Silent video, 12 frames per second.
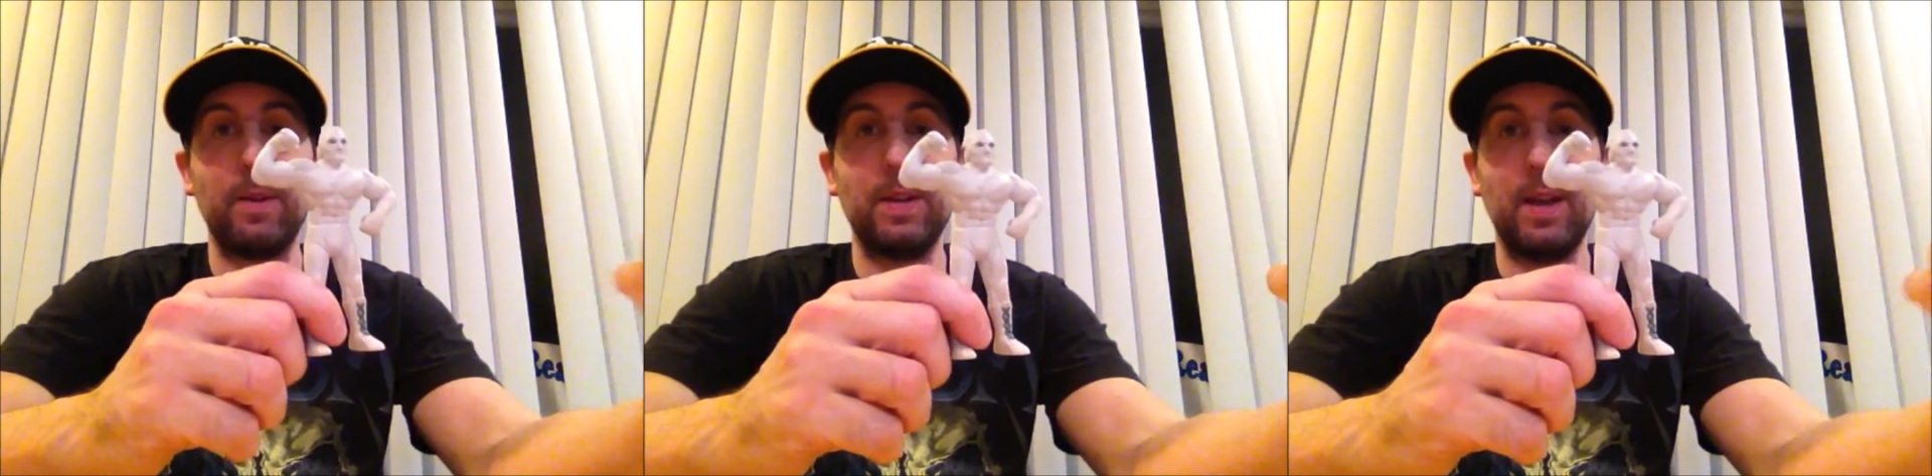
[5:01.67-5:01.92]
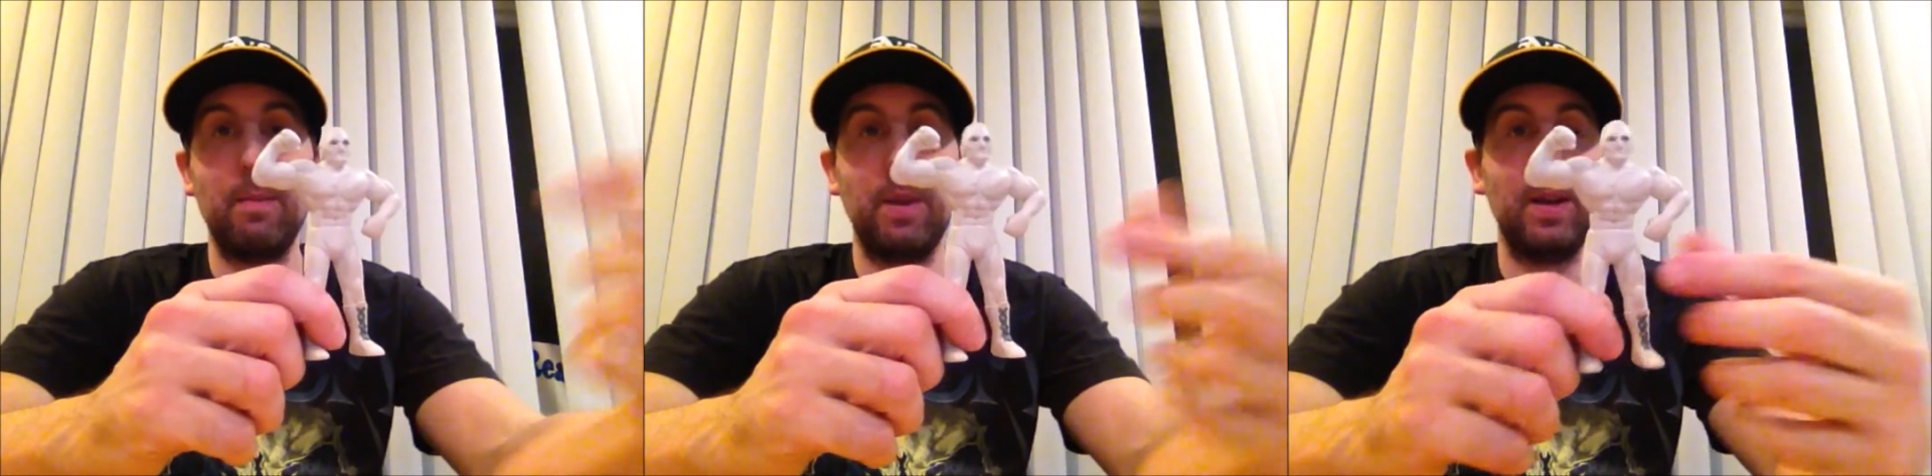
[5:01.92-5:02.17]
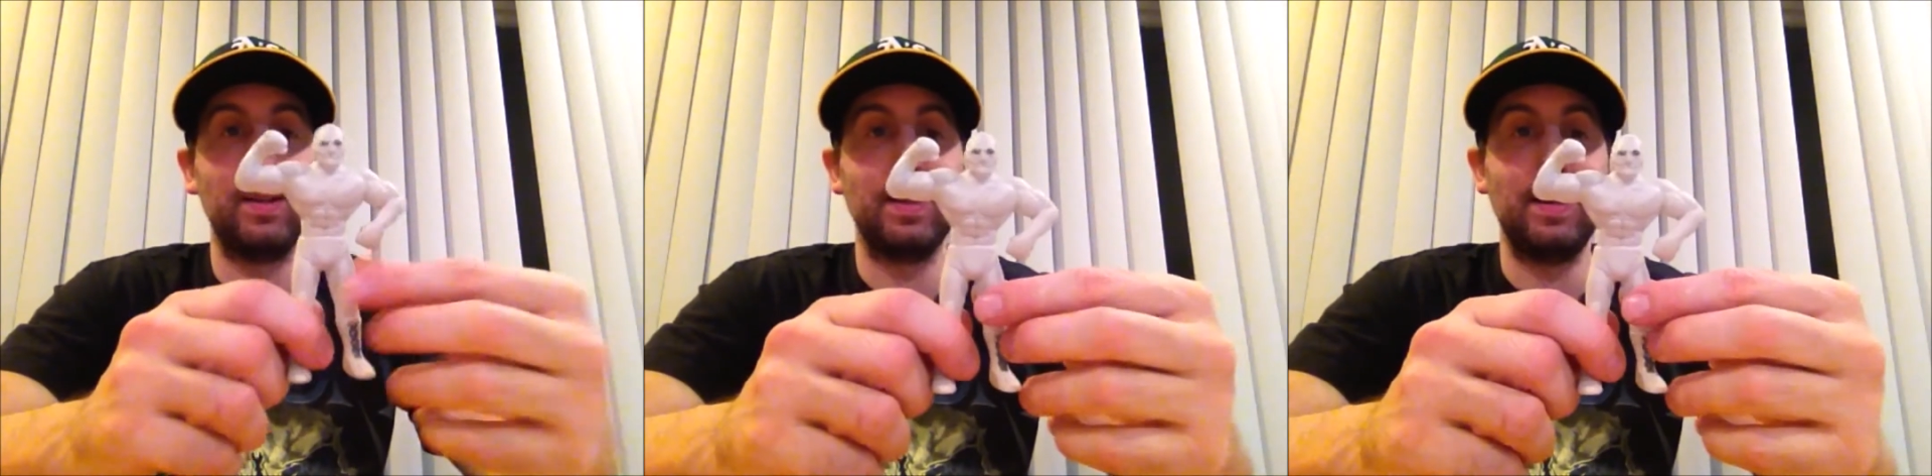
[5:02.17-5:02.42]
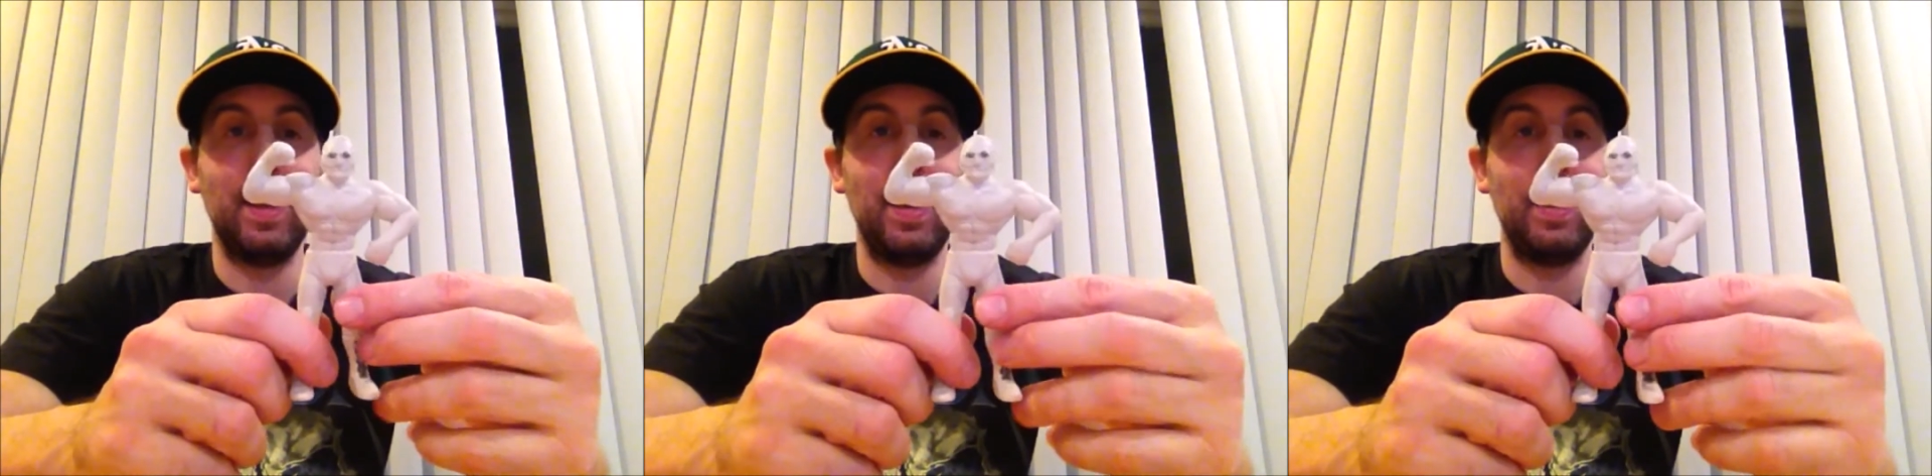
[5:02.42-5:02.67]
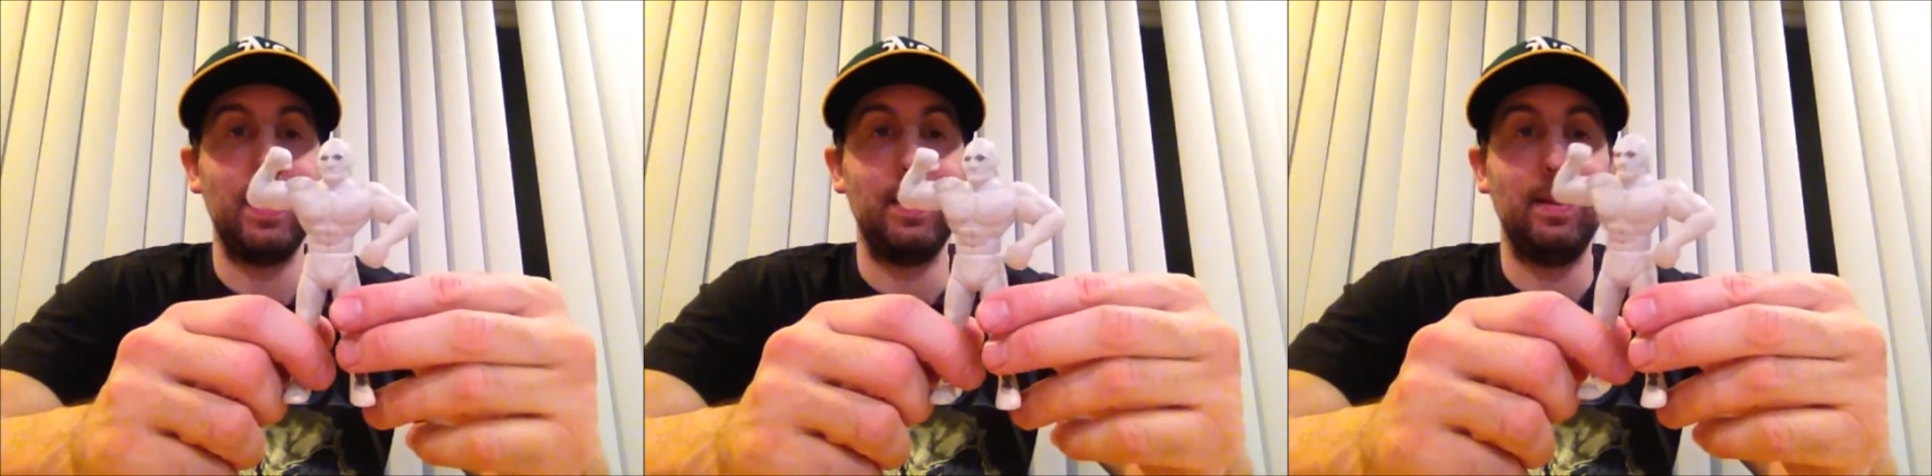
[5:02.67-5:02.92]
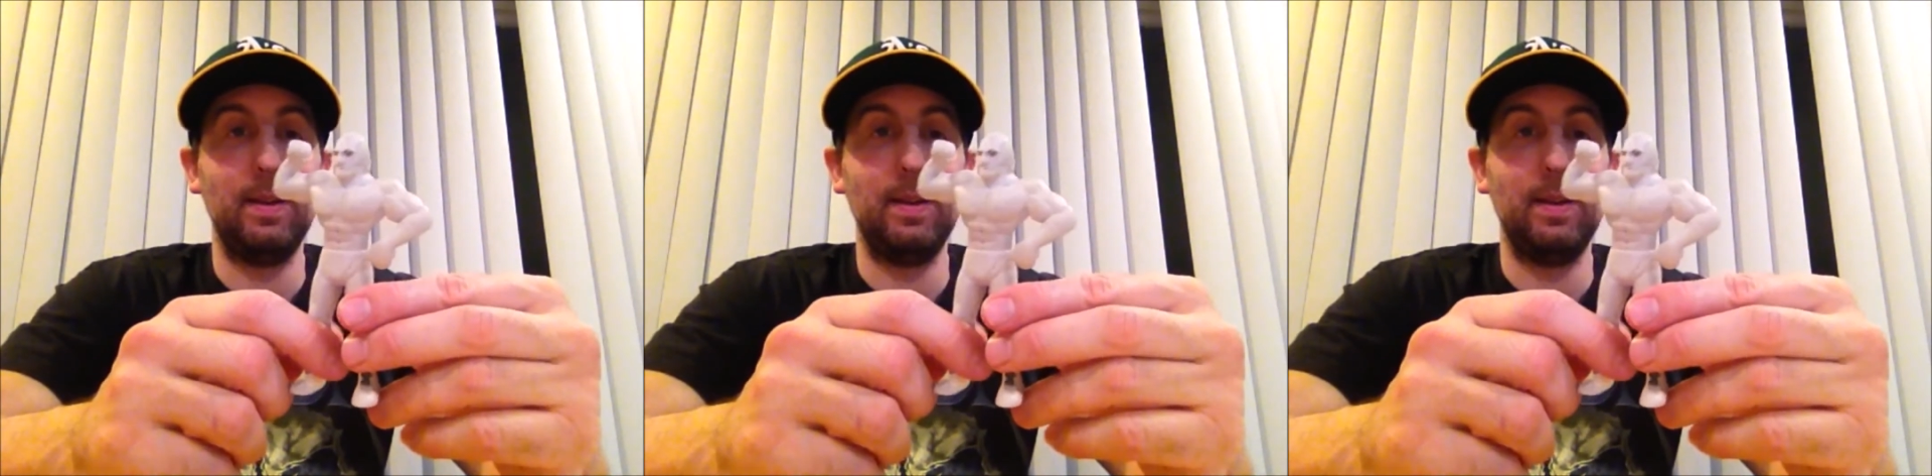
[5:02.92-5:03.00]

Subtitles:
or 10 minutes a day.